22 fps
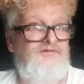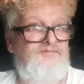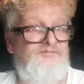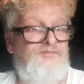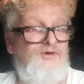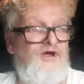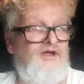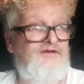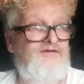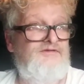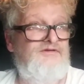
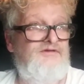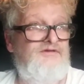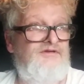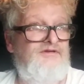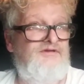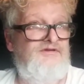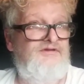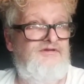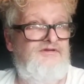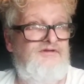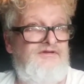but
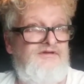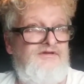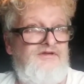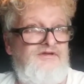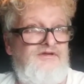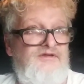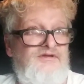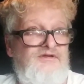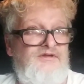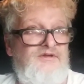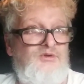
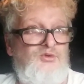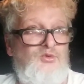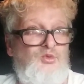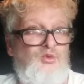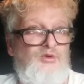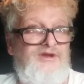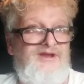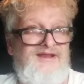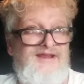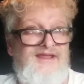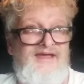
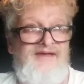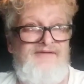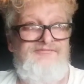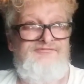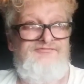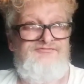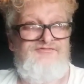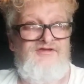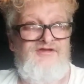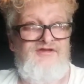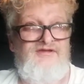we
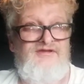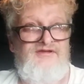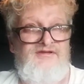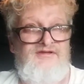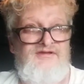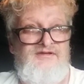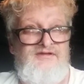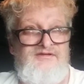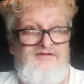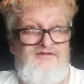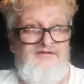left
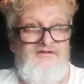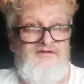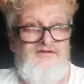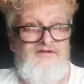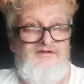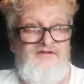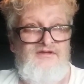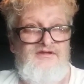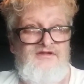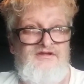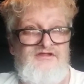
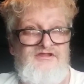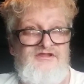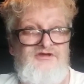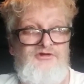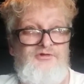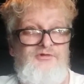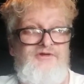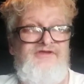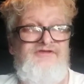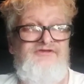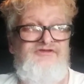
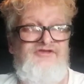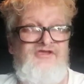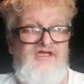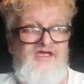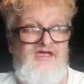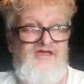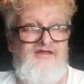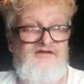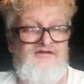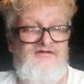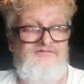
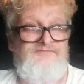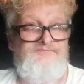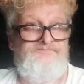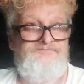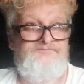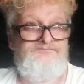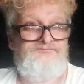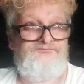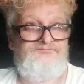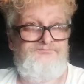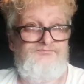Louisiana,
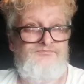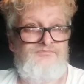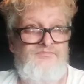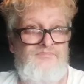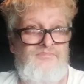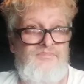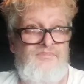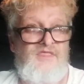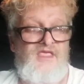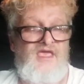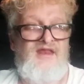
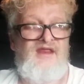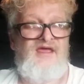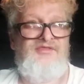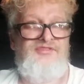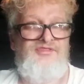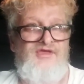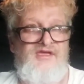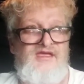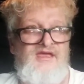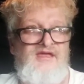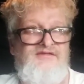and I
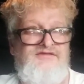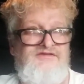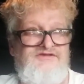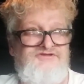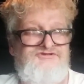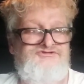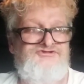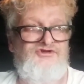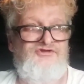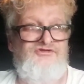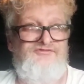think I did
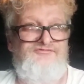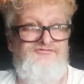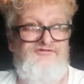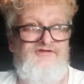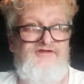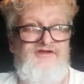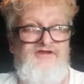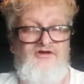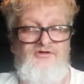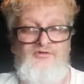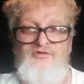show the
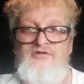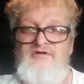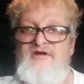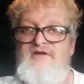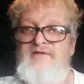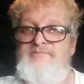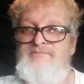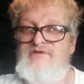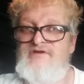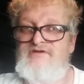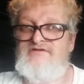video where
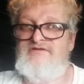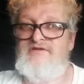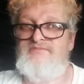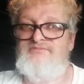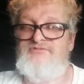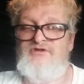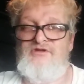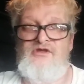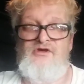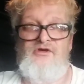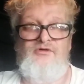I picked up
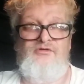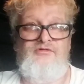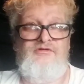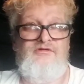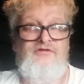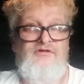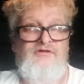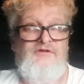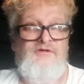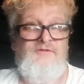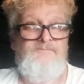the load
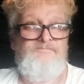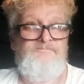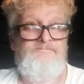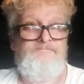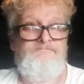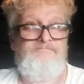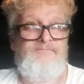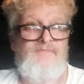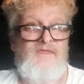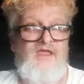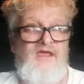
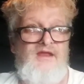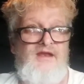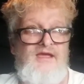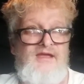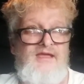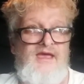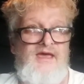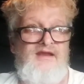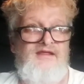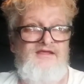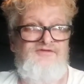and I
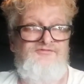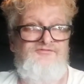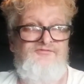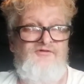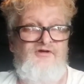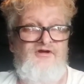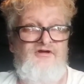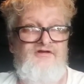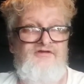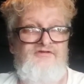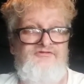got as
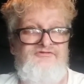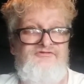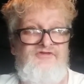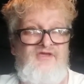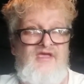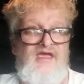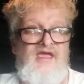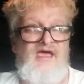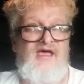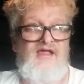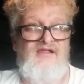far as
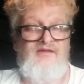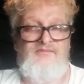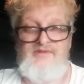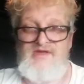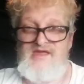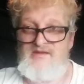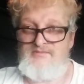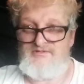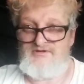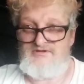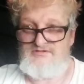
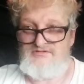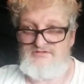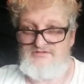Alabama.